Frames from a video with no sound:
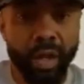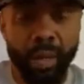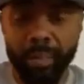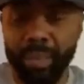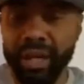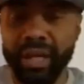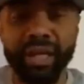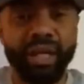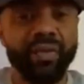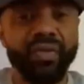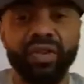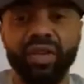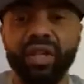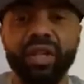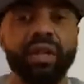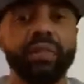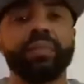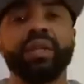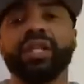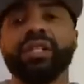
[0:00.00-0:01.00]
But even in
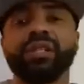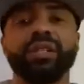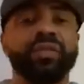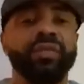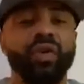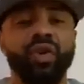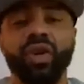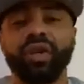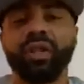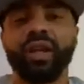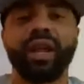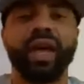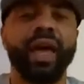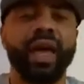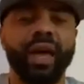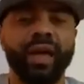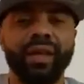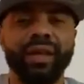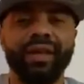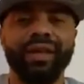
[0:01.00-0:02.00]
the midst of all of
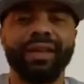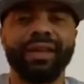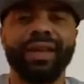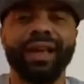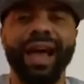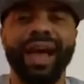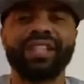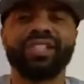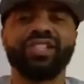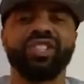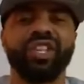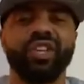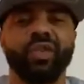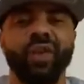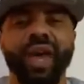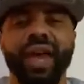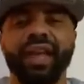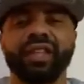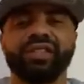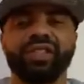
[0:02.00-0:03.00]
that, I still
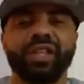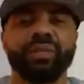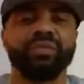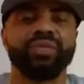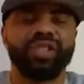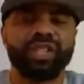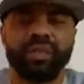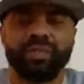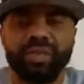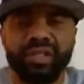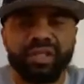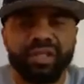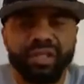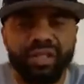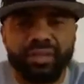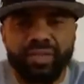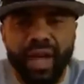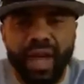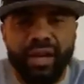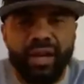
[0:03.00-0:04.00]
had some semblance
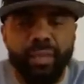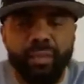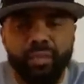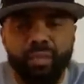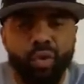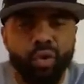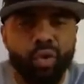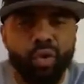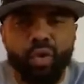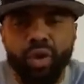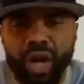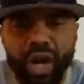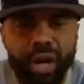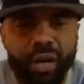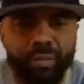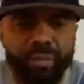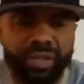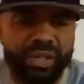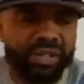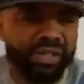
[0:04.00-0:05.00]
of like a moral
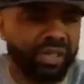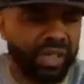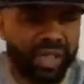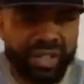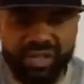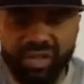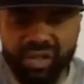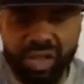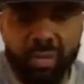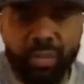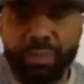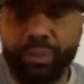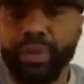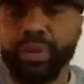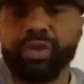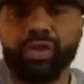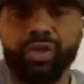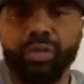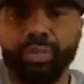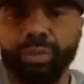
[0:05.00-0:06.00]
compass and some
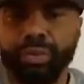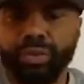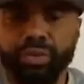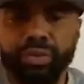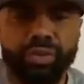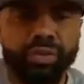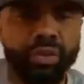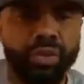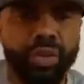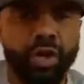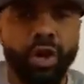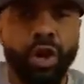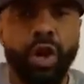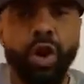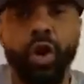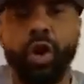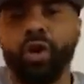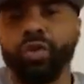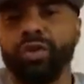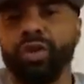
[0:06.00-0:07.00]
principles.
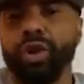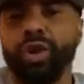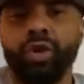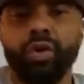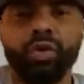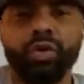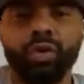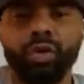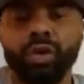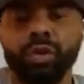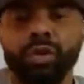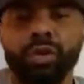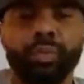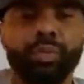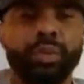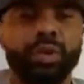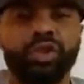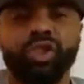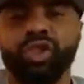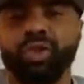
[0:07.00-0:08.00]
Although the
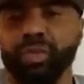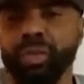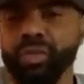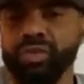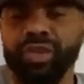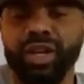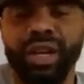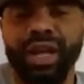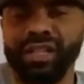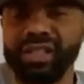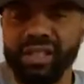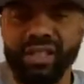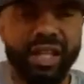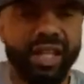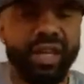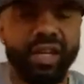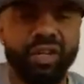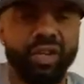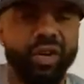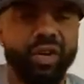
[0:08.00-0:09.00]
principles that I
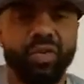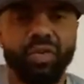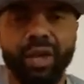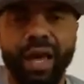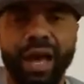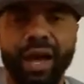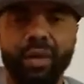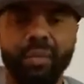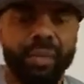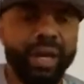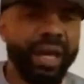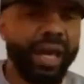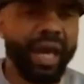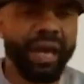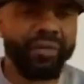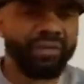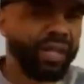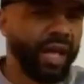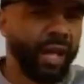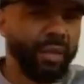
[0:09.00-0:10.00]
stand on now may
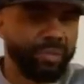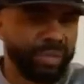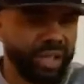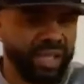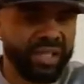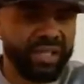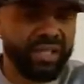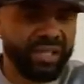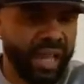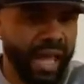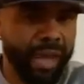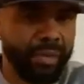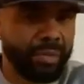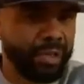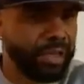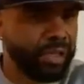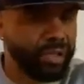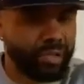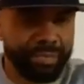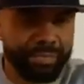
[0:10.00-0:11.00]
have not been
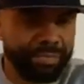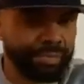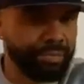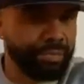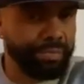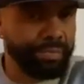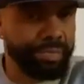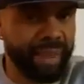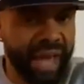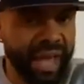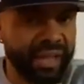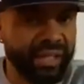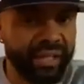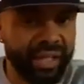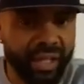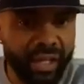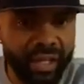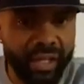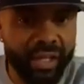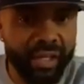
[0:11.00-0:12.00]
established back
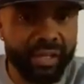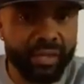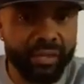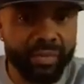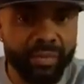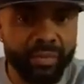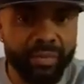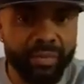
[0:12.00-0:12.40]
then.